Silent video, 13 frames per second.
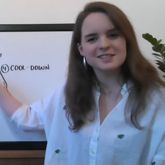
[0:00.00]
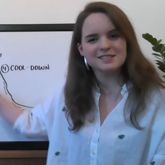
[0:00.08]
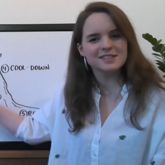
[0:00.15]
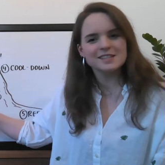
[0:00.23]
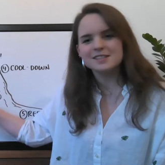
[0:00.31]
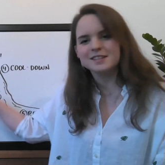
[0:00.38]

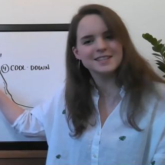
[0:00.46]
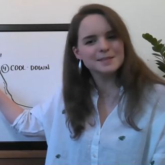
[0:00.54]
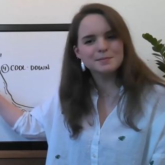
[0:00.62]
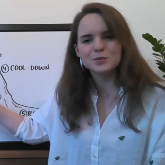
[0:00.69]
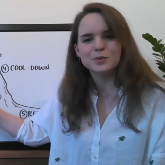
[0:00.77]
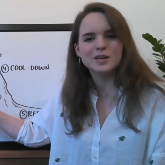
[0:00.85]
distance
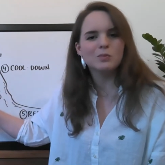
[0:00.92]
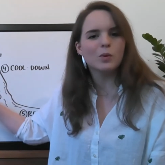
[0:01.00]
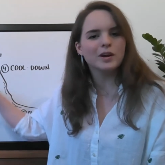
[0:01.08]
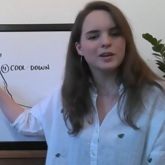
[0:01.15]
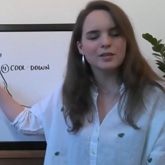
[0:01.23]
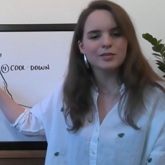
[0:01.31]
between
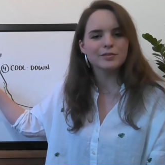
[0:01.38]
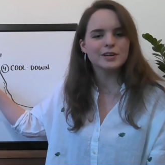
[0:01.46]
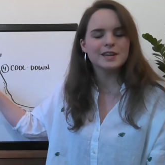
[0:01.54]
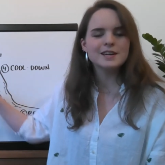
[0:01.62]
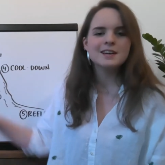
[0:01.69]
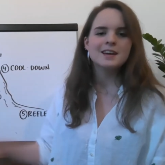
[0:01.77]
1 and a
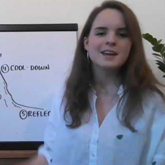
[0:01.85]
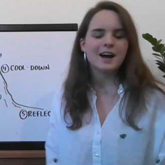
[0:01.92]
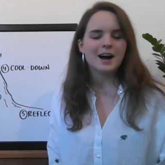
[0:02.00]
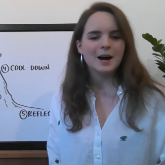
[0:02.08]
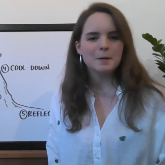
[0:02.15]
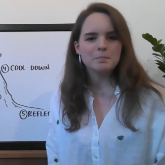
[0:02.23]
3
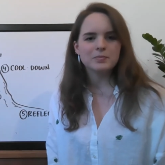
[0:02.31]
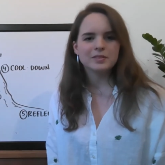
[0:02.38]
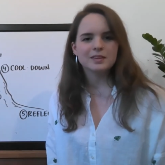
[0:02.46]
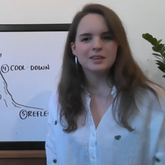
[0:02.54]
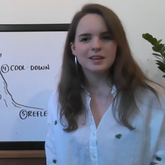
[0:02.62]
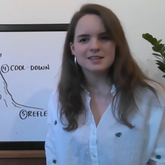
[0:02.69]

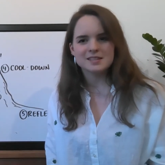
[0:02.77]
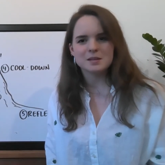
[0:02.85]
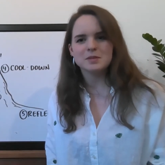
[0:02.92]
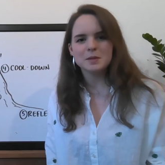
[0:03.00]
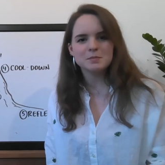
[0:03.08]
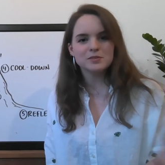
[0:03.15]
can
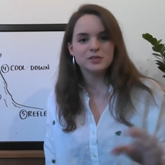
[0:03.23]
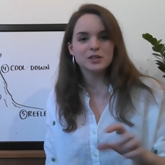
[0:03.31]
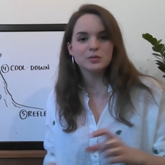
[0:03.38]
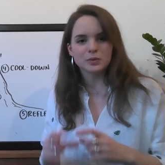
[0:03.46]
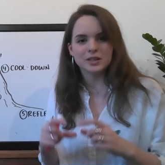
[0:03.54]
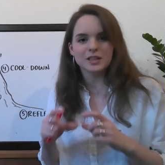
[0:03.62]
sometimes feel
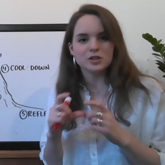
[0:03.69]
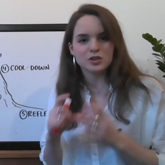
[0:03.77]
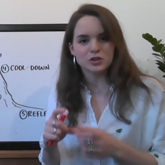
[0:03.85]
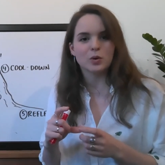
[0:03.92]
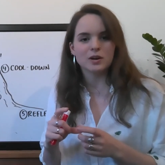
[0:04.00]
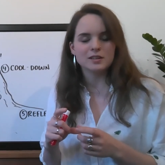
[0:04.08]
really
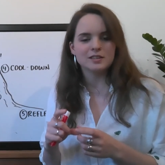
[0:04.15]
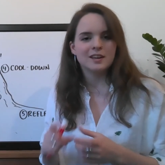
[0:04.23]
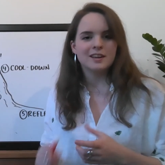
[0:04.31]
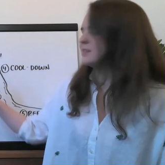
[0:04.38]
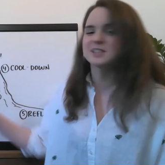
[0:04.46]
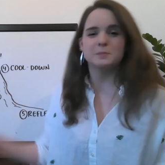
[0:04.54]
short,
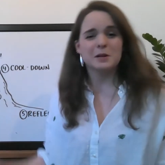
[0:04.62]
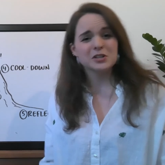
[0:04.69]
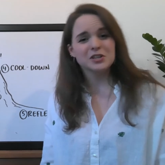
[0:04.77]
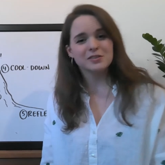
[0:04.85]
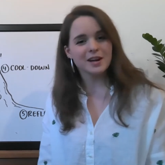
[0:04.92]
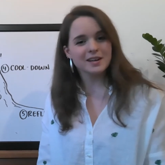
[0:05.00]

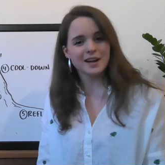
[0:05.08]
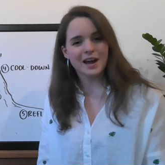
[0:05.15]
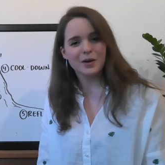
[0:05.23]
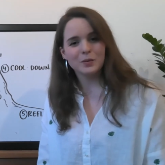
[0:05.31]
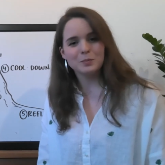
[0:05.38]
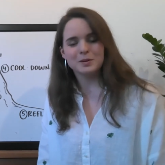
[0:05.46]
especially right
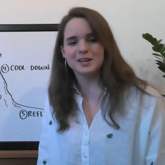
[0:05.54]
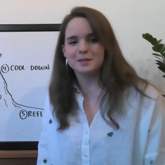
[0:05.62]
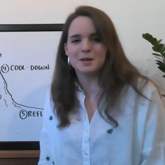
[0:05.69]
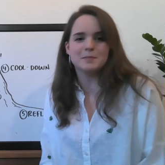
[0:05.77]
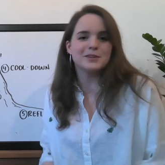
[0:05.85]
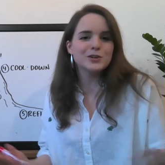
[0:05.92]
now, being
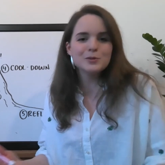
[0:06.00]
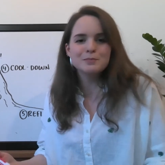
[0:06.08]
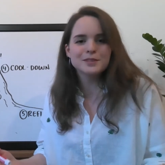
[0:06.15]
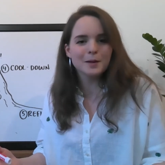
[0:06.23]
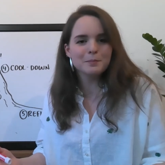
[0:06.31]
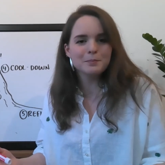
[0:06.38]
maybe cooped
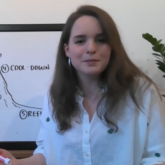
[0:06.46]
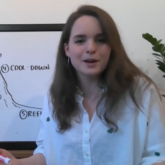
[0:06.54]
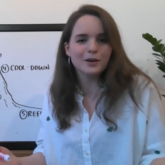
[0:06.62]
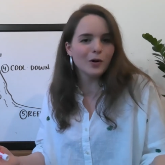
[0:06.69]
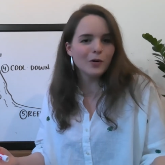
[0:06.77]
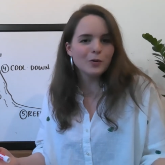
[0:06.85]
up at
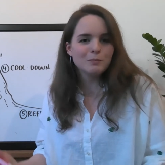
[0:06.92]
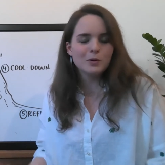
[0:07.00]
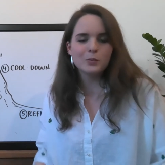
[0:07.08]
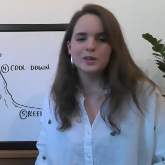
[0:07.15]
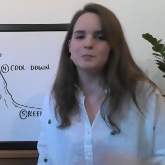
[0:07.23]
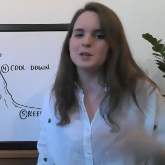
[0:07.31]
home
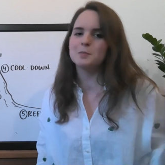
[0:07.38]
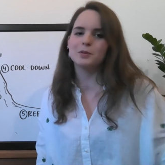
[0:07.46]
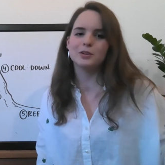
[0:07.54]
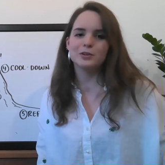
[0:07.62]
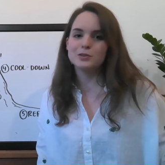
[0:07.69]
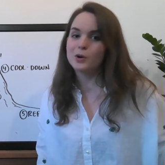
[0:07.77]
with people
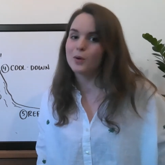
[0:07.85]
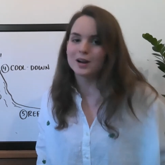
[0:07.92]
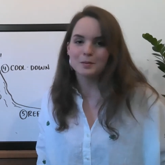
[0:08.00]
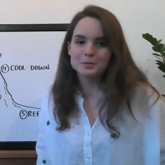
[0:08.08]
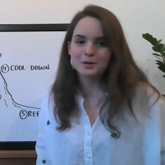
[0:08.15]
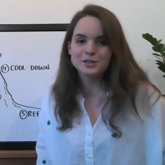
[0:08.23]
who know how to
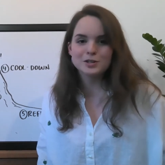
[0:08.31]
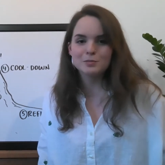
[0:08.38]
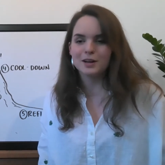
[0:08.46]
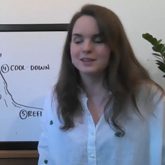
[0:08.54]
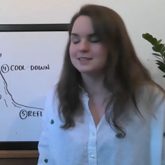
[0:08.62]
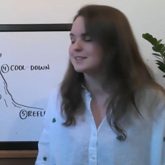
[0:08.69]
push your
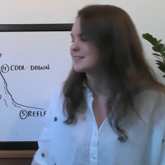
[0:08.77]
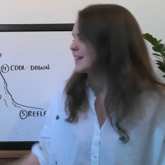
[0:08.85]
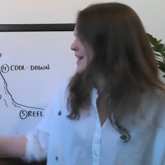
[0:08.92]
buttons.